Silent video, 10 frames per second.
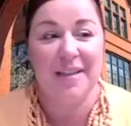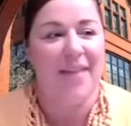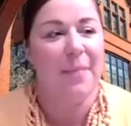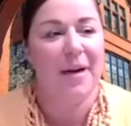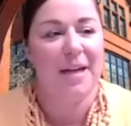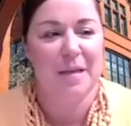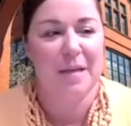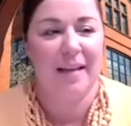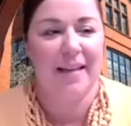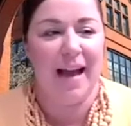that brings me to
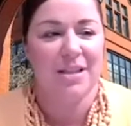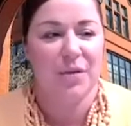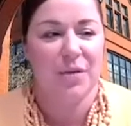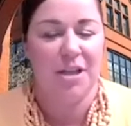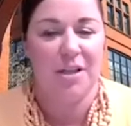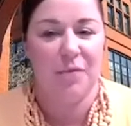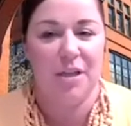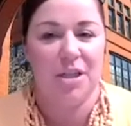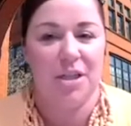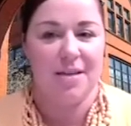my last question,
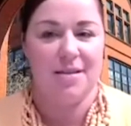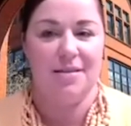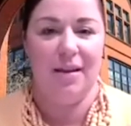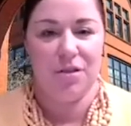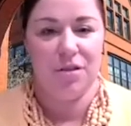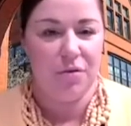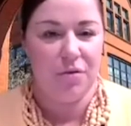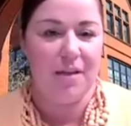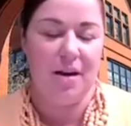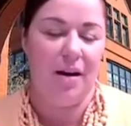which is, if
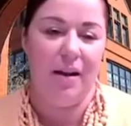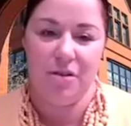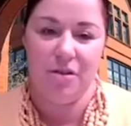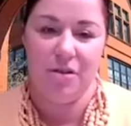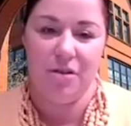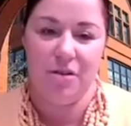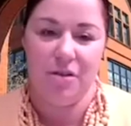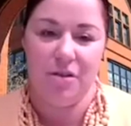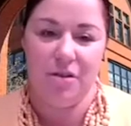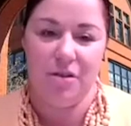students are
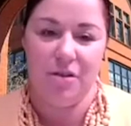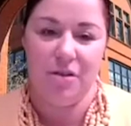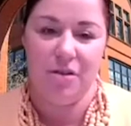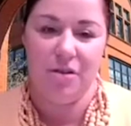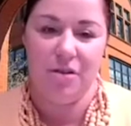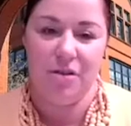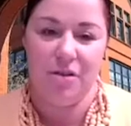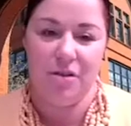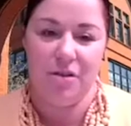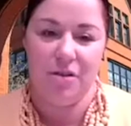interested in
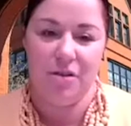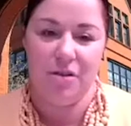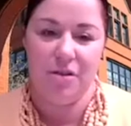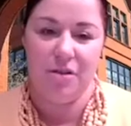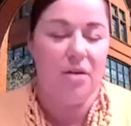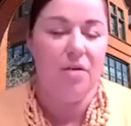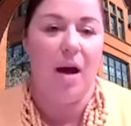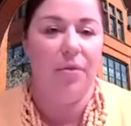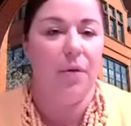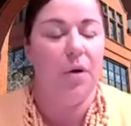with you
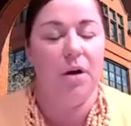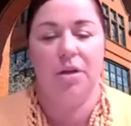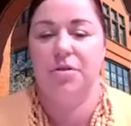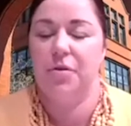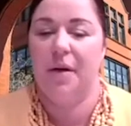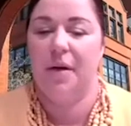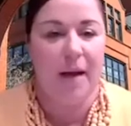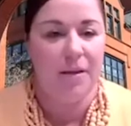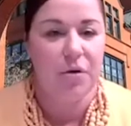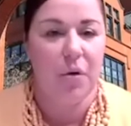about the work you do as
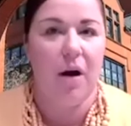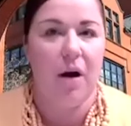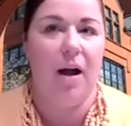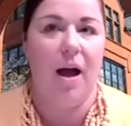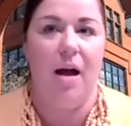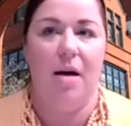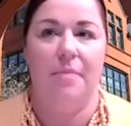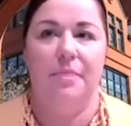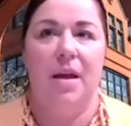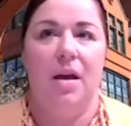a mentor,
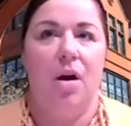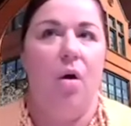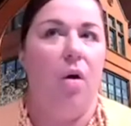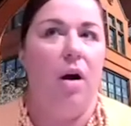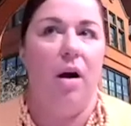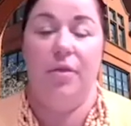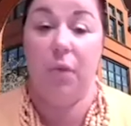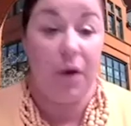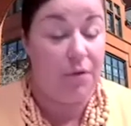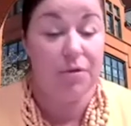or the
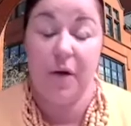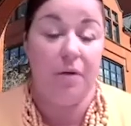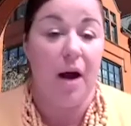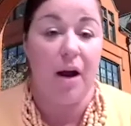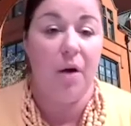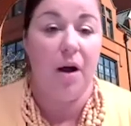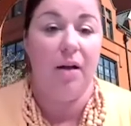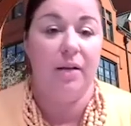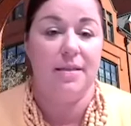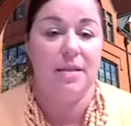work you do at
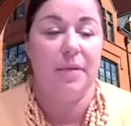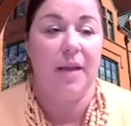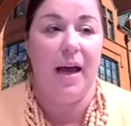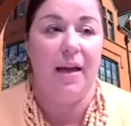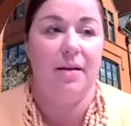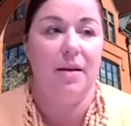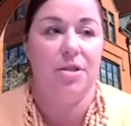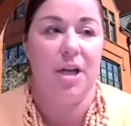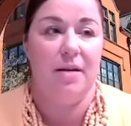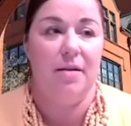Rockwell in supply
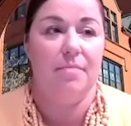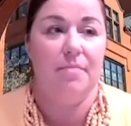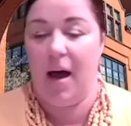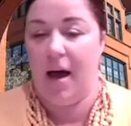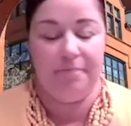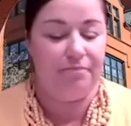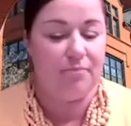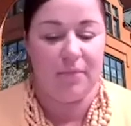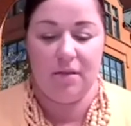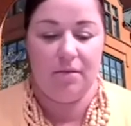chain
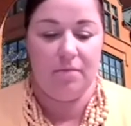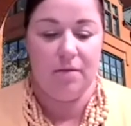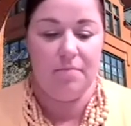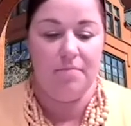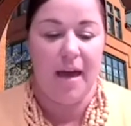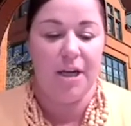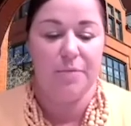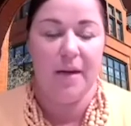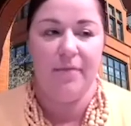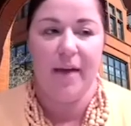
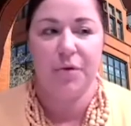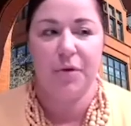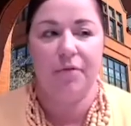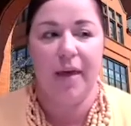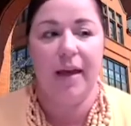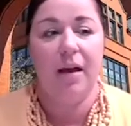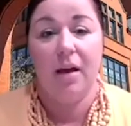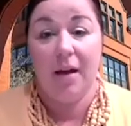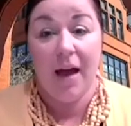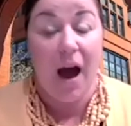management and that sort of thing,
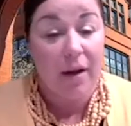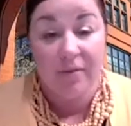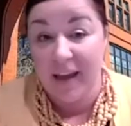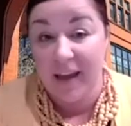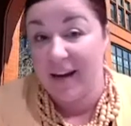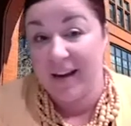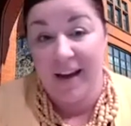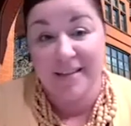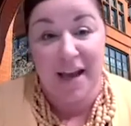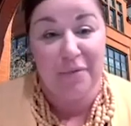how can they get in
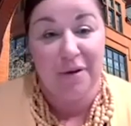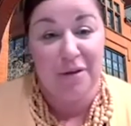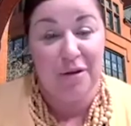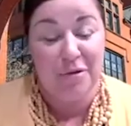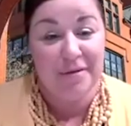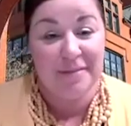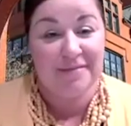contact with you?